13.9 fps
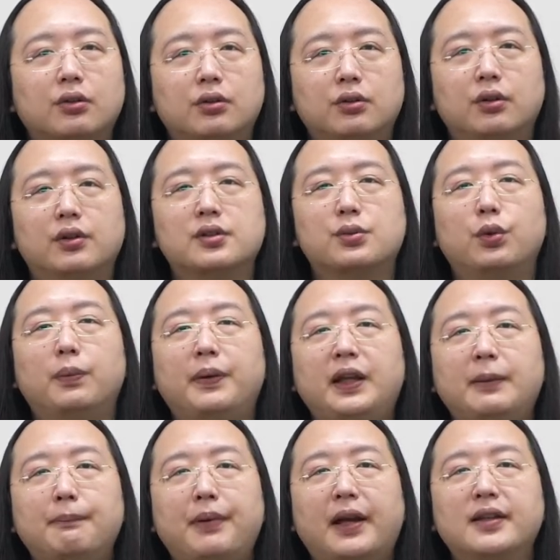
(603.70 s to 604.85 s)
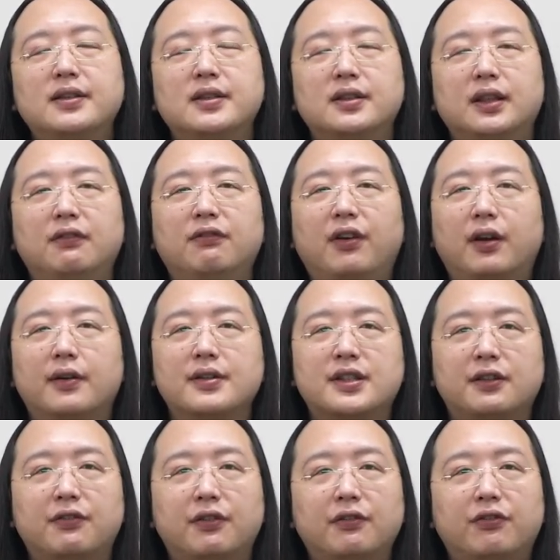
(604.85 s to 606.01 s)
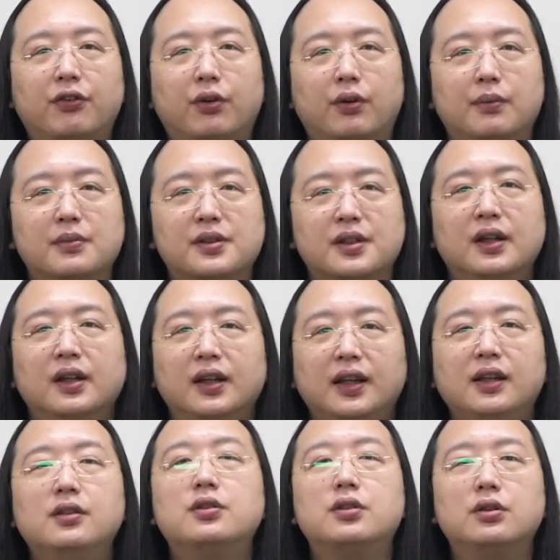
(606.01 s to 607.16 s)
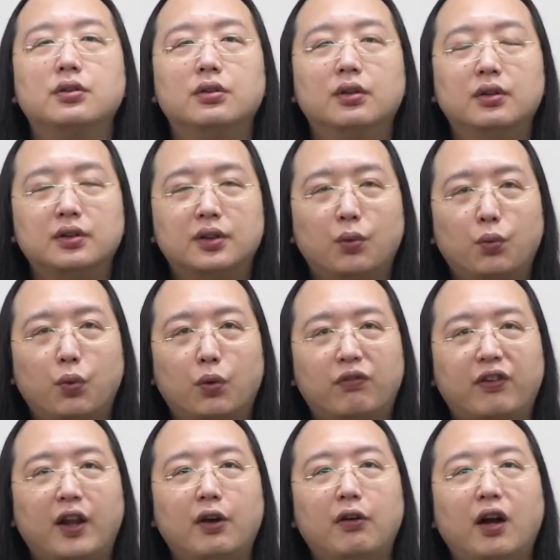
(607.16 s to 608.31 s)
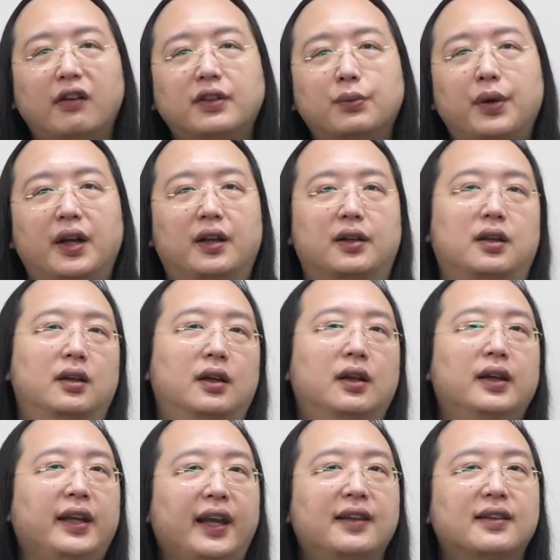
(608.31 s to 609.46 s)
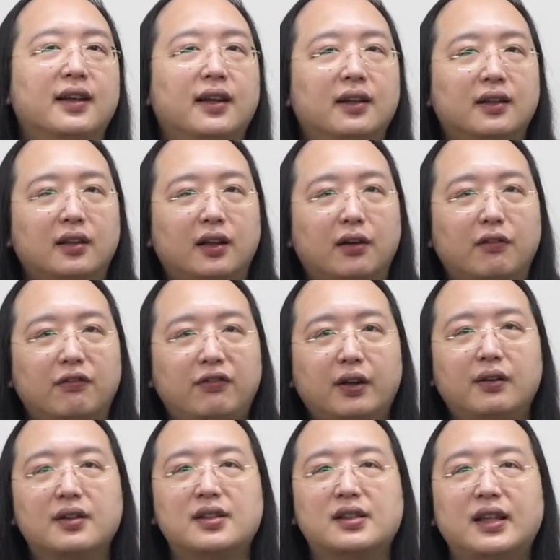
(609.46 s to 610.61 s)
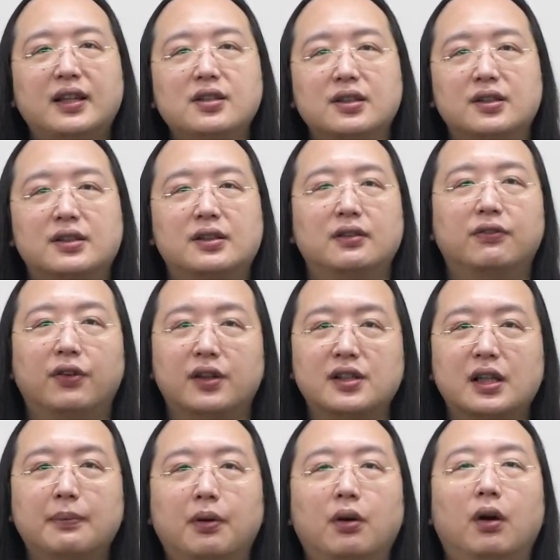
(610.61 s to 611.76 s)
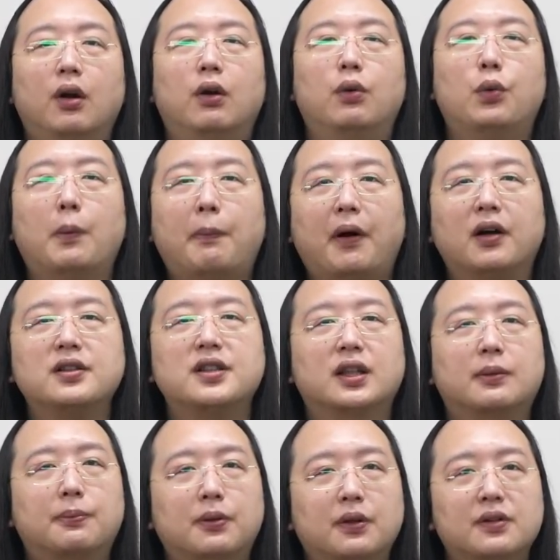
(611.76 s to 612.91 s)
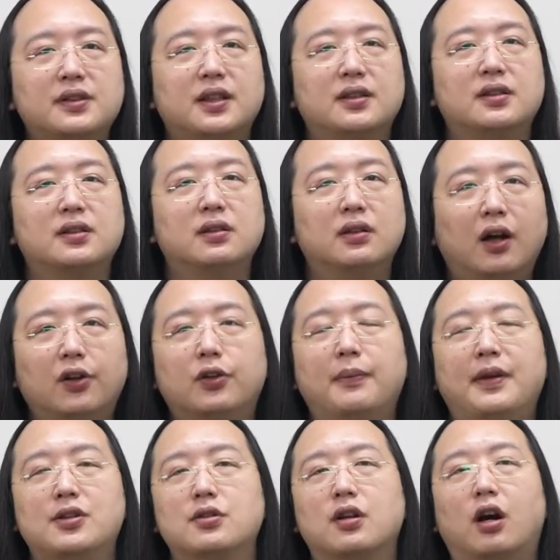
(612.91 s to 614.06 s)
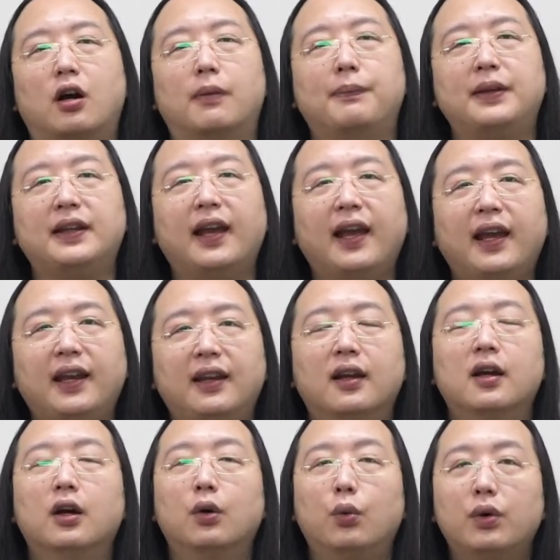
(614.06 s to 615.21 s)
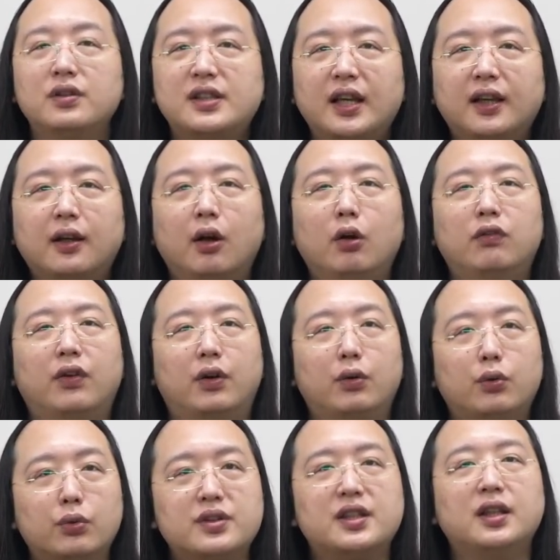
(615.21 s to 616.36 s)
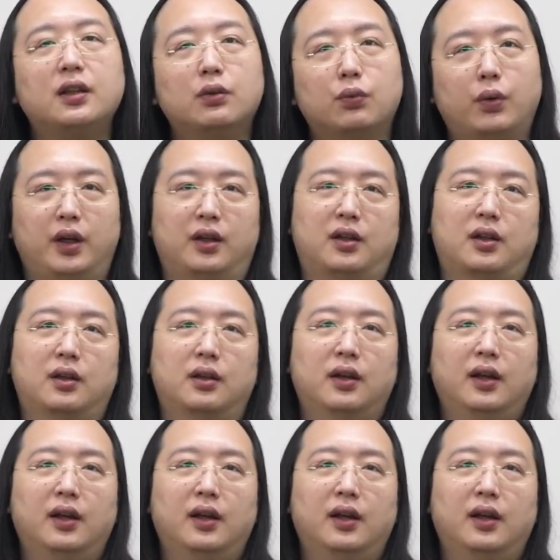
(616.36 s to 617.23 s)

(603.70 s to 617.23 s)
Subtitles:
tools will be embedded in various different forms into the flow of the work. And the various stages, for example, robotic process automation, RPA, will take over routine work.